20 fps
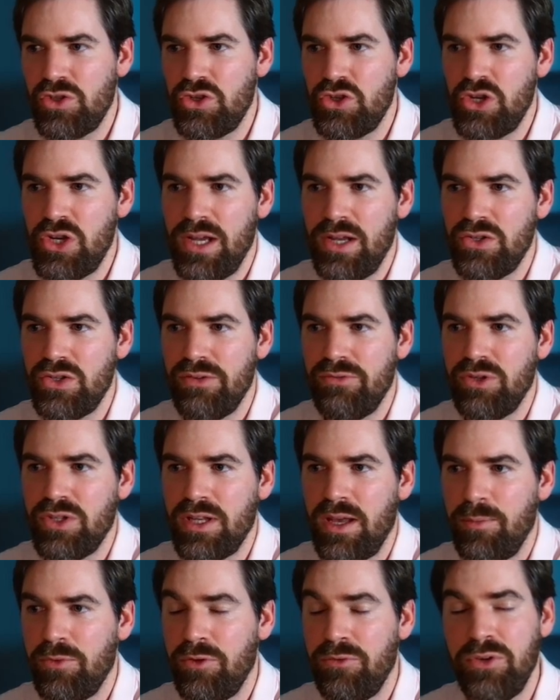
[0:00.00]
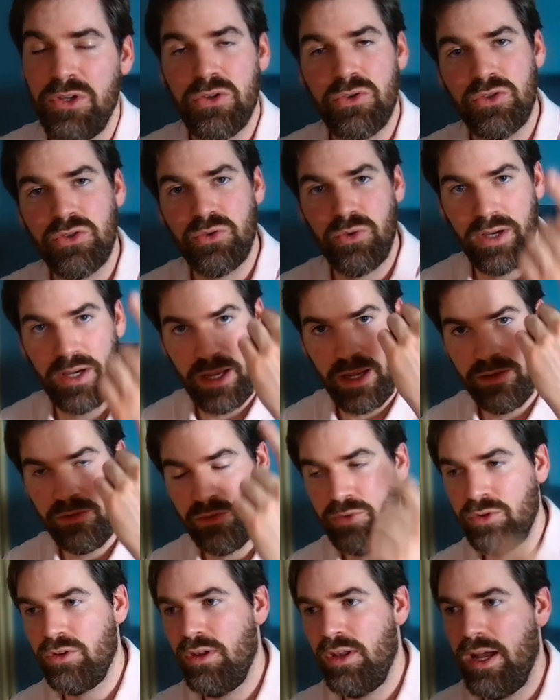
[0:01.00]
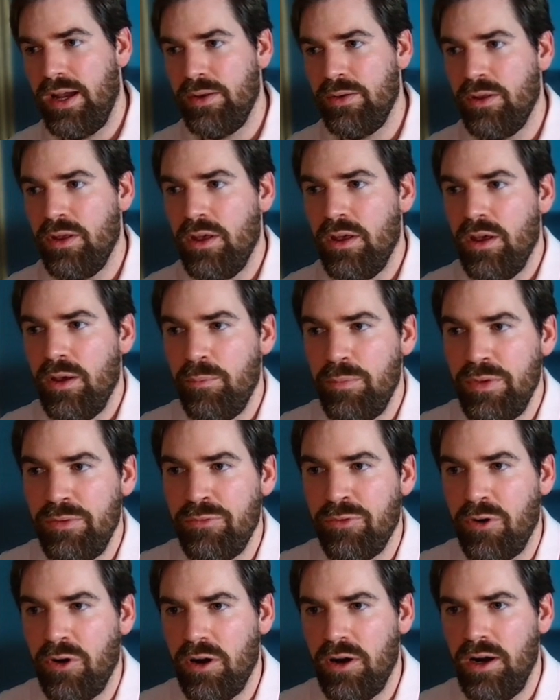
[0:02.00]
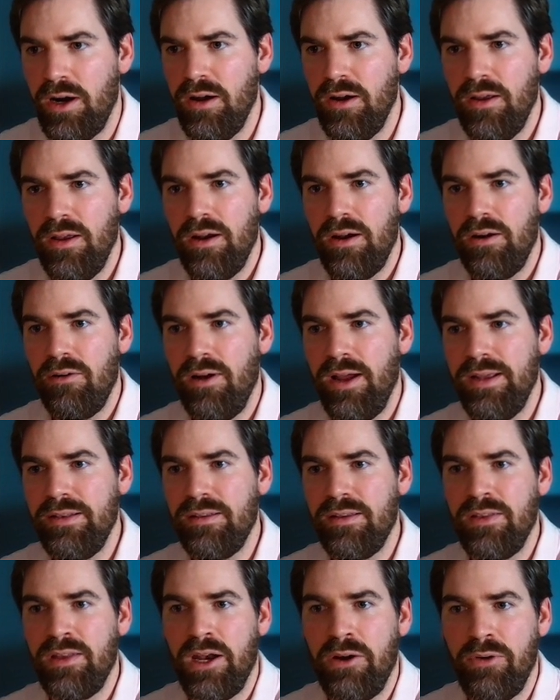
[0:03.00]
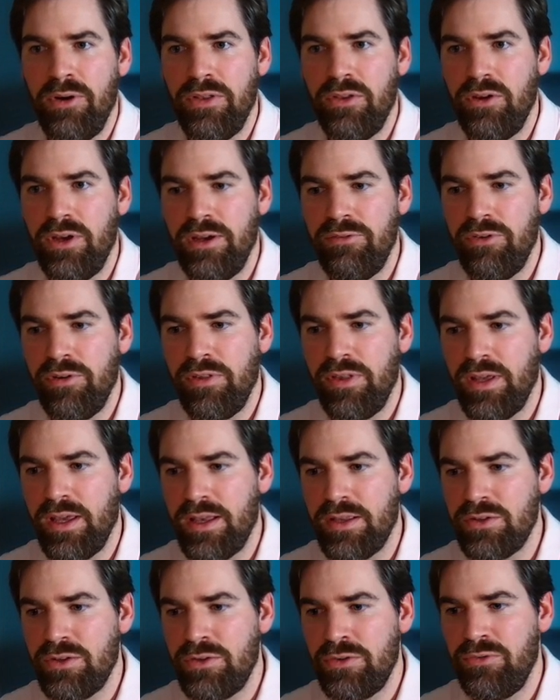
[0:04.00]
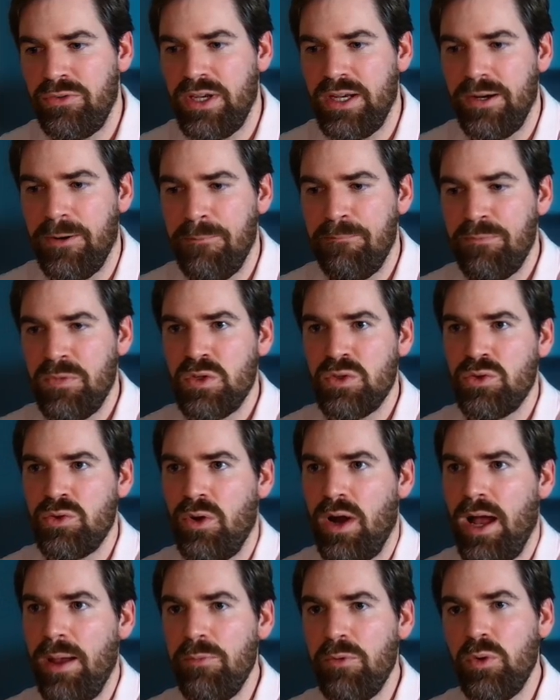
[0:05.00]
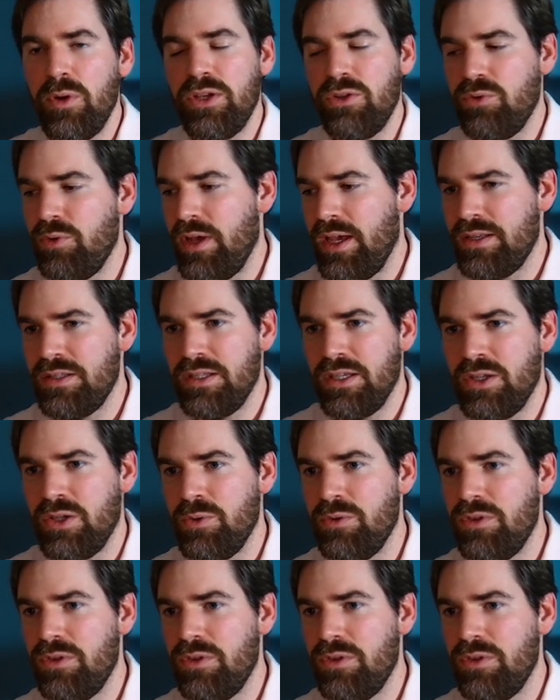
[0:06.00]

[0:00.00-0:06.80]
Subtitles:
change every time the feature. So I took the line before, right? And I render everything as a sphere. So I'm going to execute